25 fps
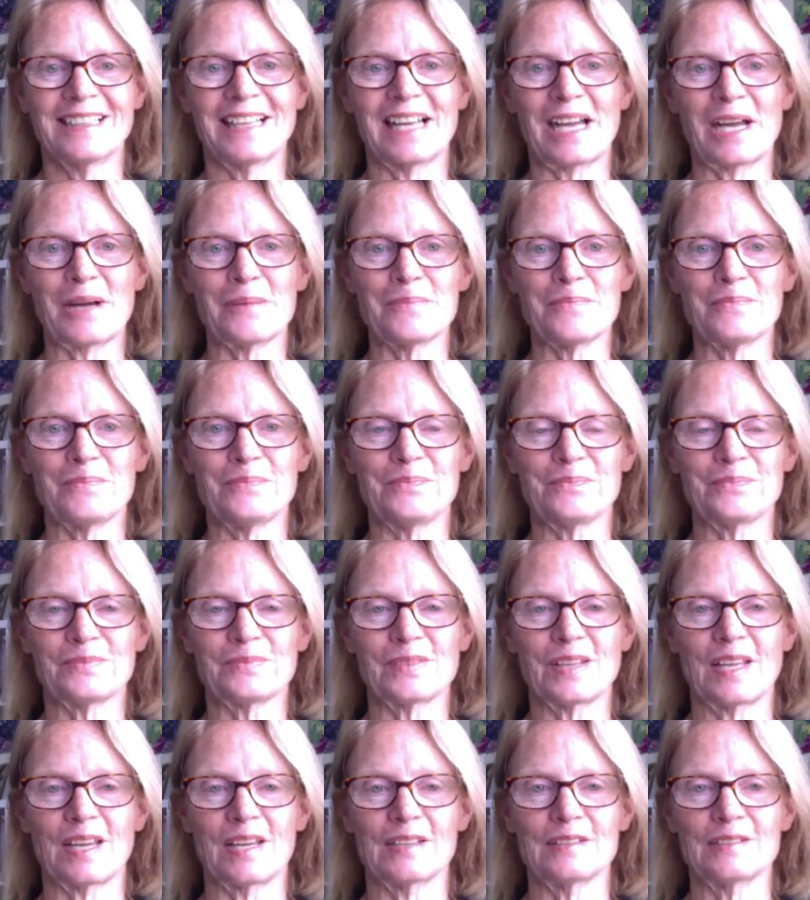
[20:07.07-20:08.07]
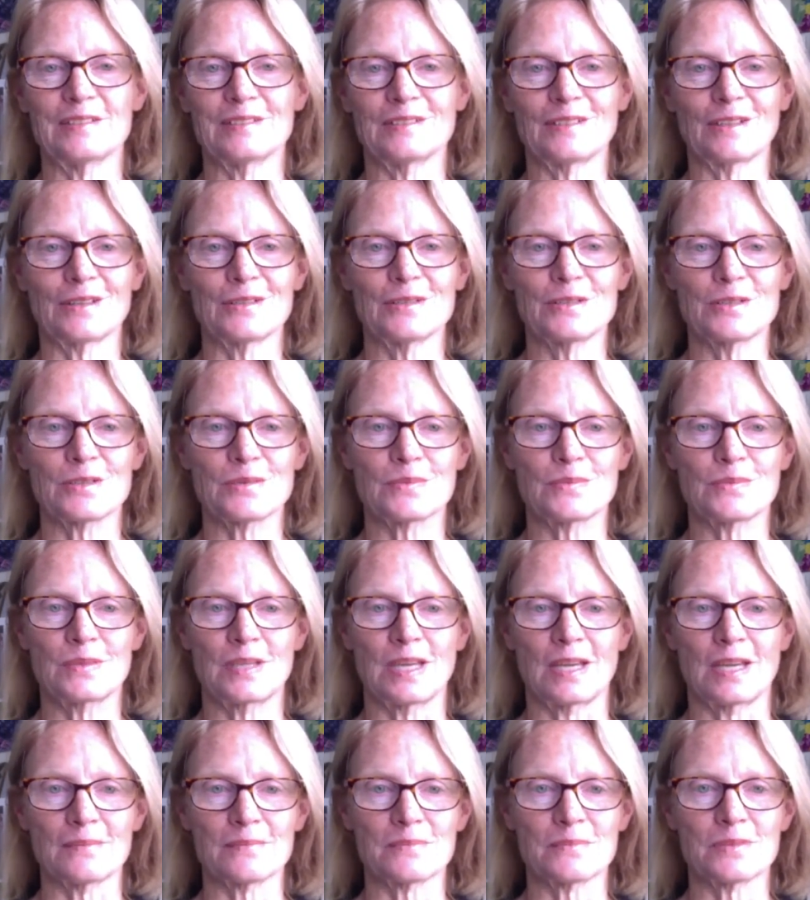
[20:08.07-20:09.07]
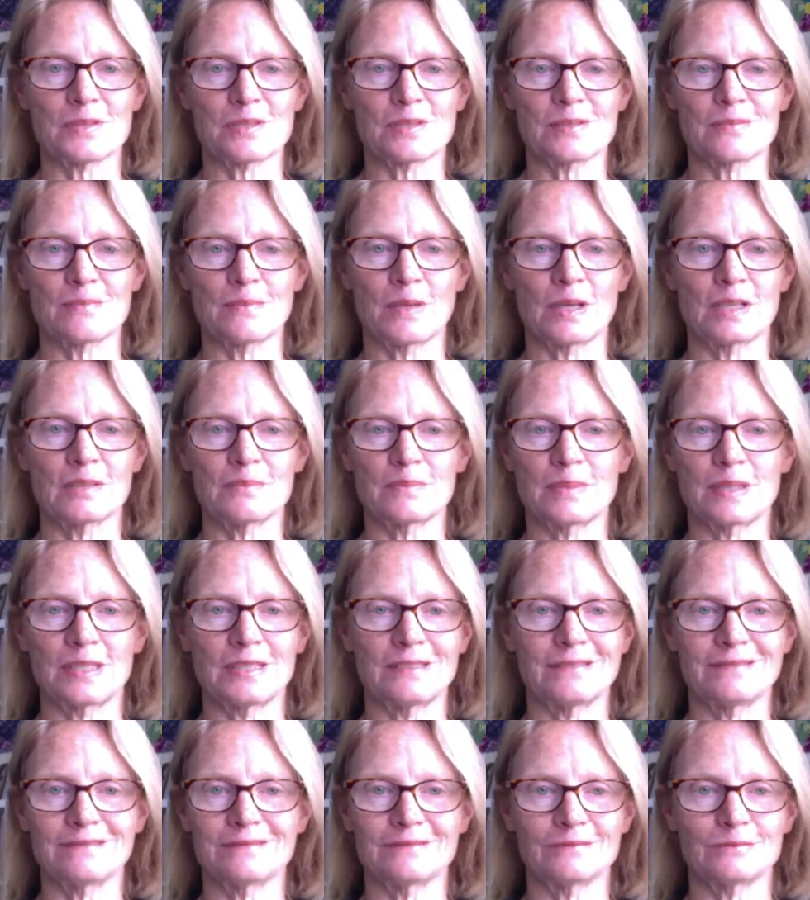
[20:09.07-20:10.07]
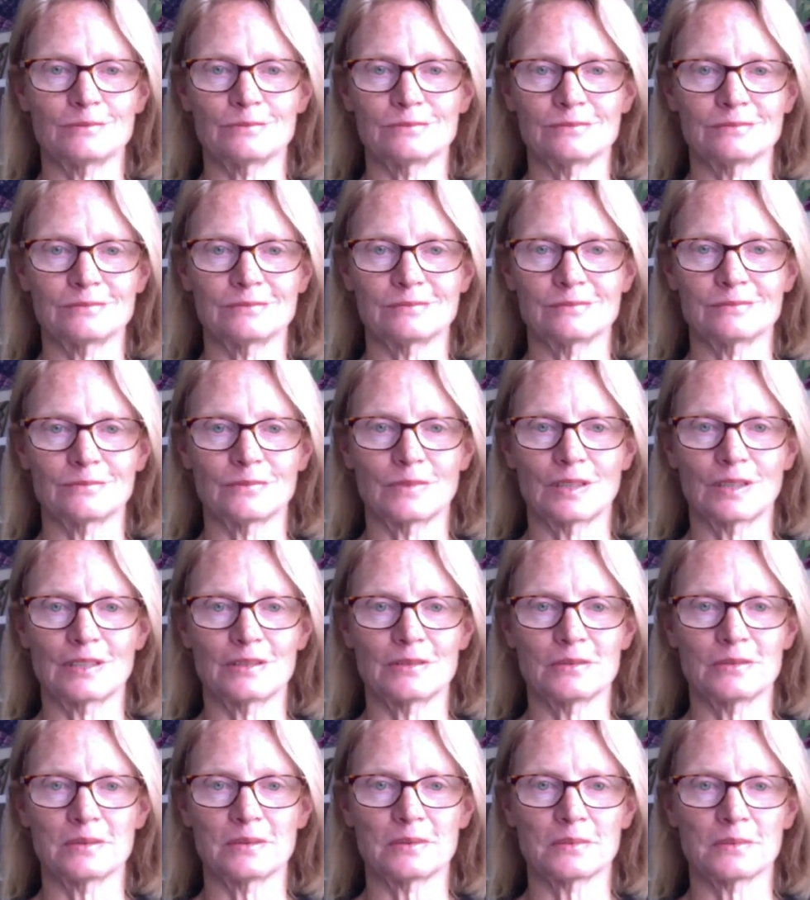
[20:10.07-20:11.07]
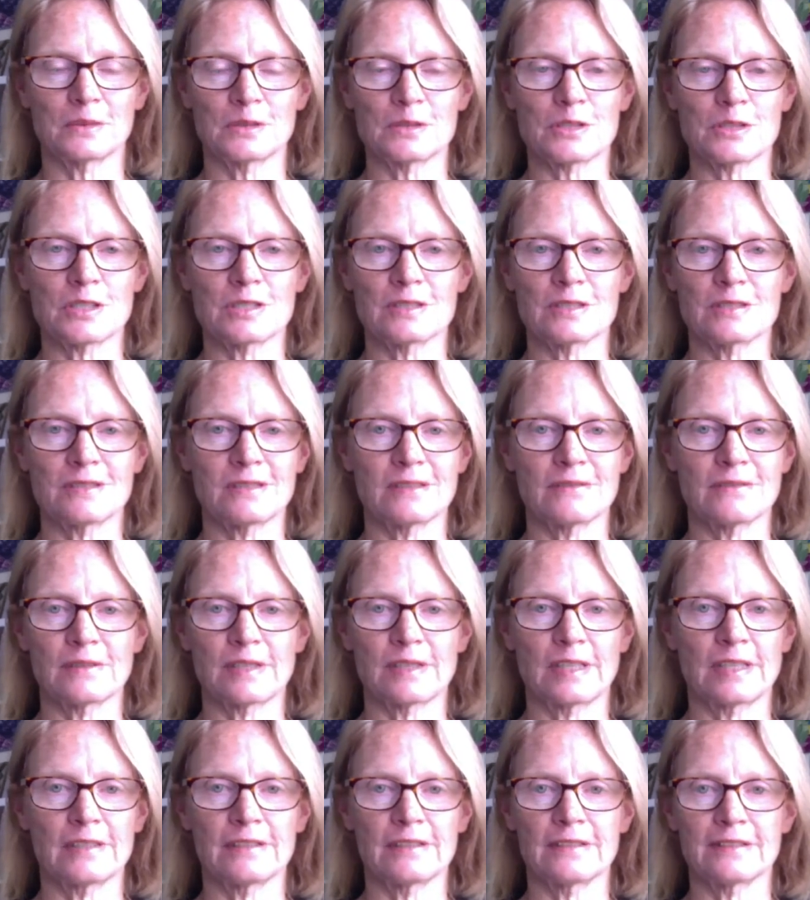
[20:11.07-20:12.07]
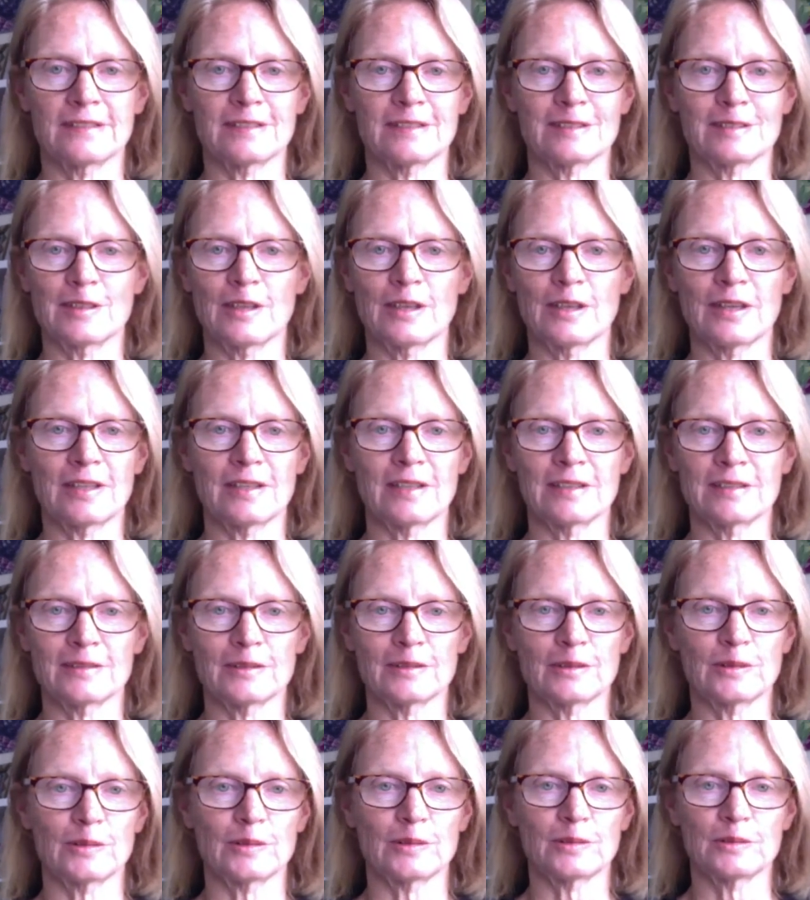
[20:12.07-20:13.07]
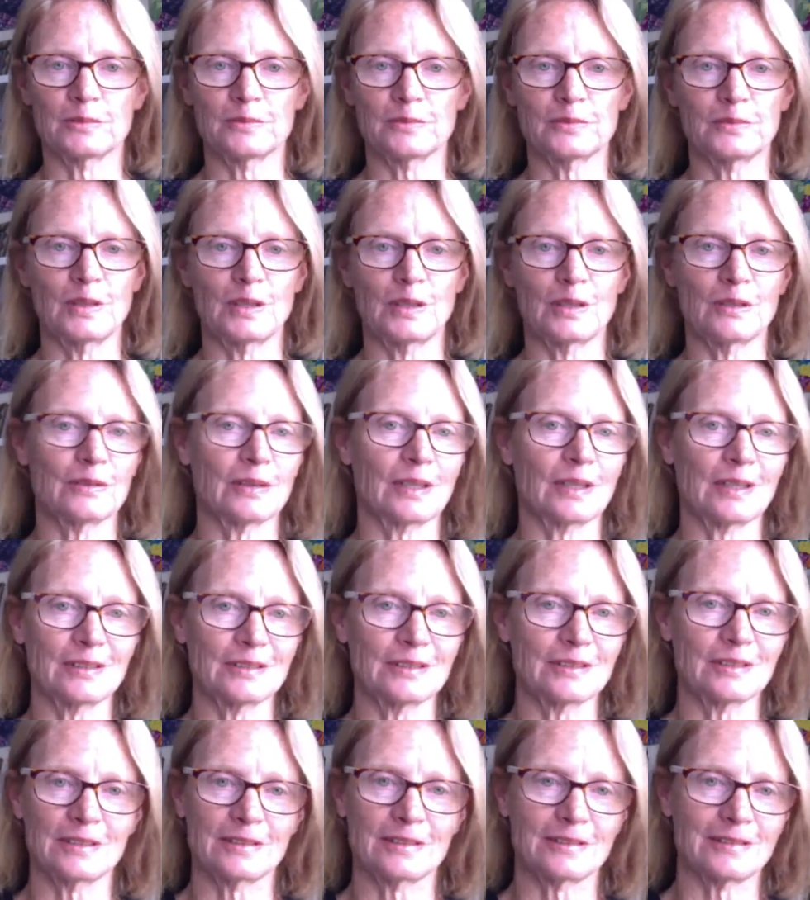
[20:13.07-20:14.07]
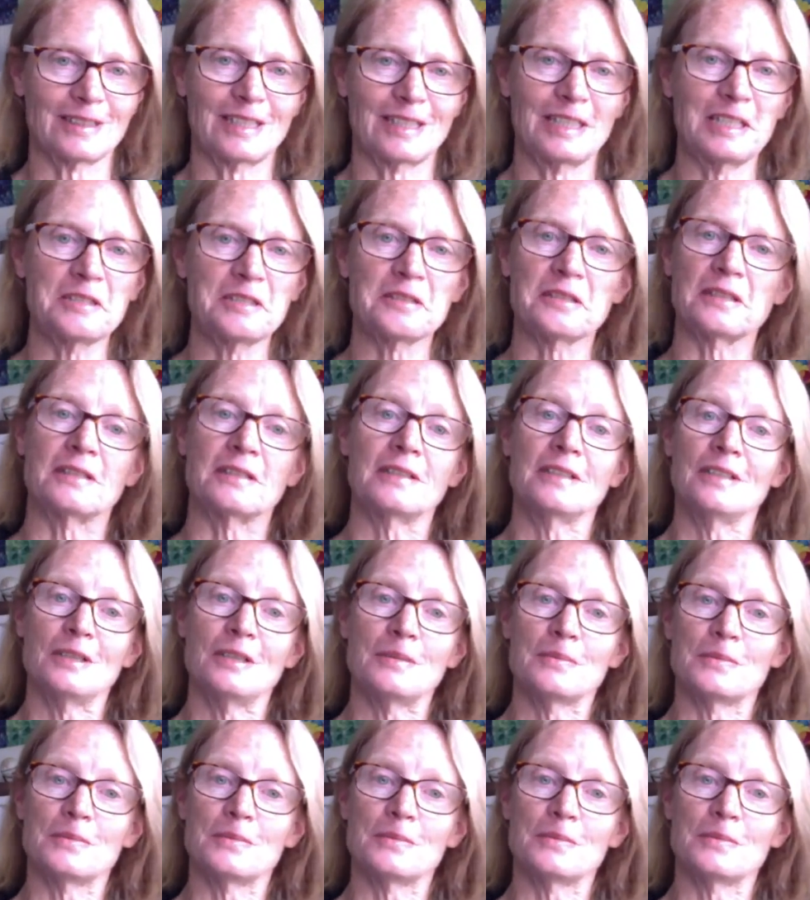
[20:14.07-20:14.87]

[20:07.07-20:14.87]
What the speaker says: And those gaps might be when you're watching TV at night, or, you know, I don't know, anything.